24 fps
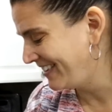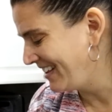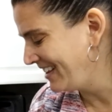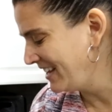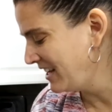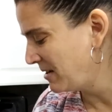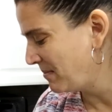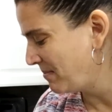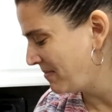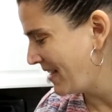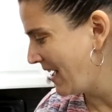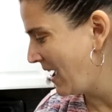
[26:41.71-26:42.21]
They'll
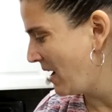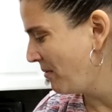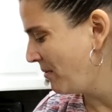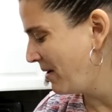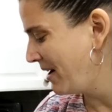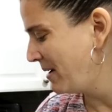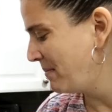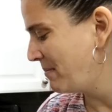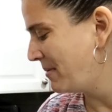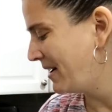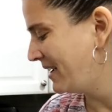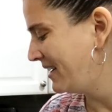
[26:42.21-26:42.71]
eat them that
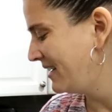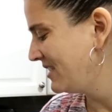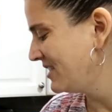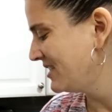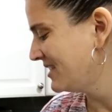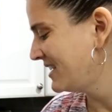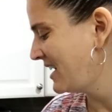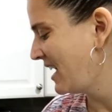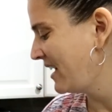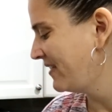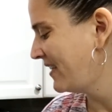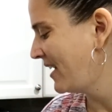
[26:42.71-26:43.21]
way, but
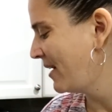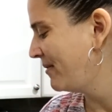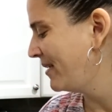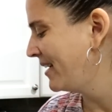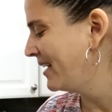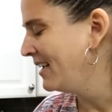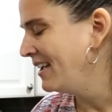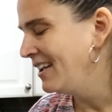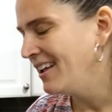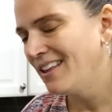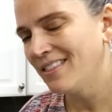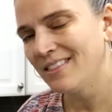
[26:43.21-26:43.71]
just not that way.
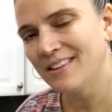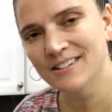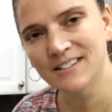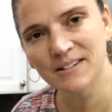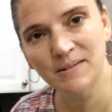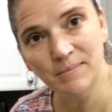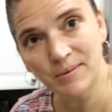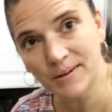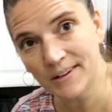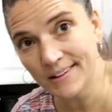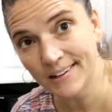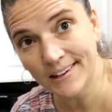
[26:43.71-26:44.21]
This
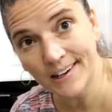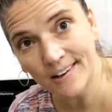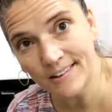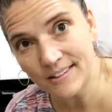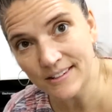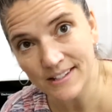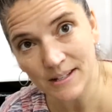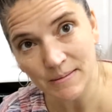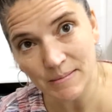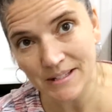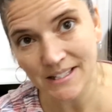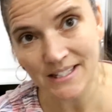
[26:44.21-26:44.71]
one put on the
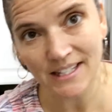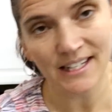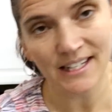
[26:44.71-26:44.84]
counter, somebody's